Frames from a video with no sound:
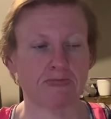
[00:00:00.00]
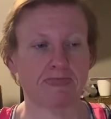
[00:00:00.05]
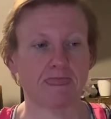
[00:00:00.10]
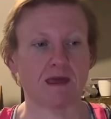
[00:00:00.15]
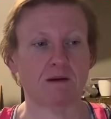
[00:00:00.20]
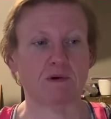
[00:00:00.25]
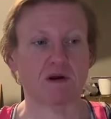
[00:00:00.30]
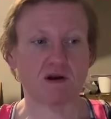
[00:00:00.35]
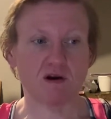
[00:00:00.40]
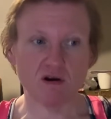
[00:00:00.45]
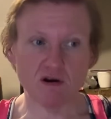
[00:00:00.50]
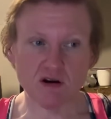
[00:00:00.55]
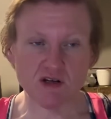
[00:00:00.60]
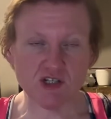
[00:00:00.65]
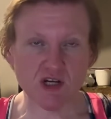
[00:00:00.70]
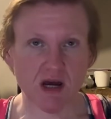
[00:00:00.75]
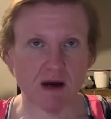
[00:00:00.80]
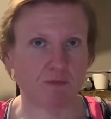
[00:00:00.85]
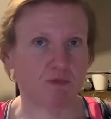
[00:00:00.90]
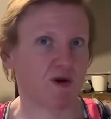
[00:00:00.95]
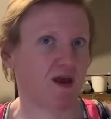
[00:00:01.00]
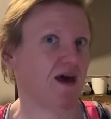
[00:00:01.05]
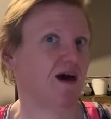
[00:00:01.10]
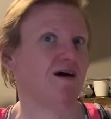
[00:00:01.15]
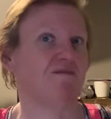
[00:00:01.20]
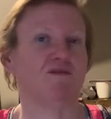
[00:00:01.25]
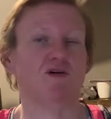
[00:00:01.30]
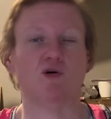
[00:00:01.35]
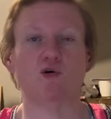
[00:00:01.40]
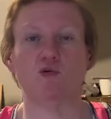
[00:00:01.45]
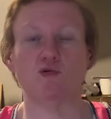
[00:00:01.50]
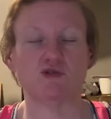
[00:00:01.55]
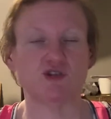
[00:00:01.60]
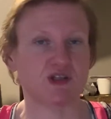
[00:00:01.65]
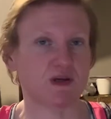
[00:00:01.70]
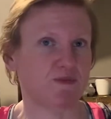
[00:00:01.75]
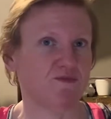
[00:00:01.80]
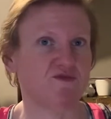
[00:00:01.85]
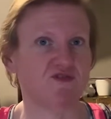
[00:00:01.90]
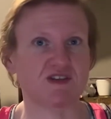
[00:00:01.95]
At my current job, we have a whole
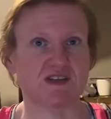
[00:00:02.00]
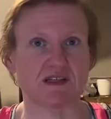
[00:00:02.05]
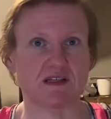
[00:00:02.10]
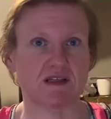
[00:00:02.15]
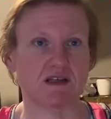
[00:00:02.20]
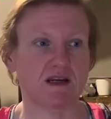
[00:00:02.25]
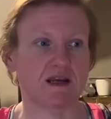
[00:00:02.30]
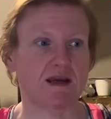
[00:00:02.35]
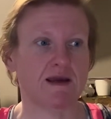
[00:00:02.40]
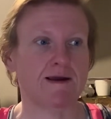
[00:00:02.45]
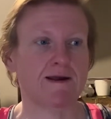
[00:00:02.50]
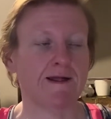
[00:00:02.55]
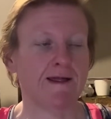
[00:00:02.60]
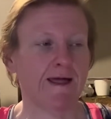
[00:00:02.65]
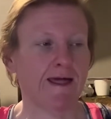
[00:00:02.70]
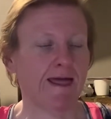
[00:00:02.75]
gym facility,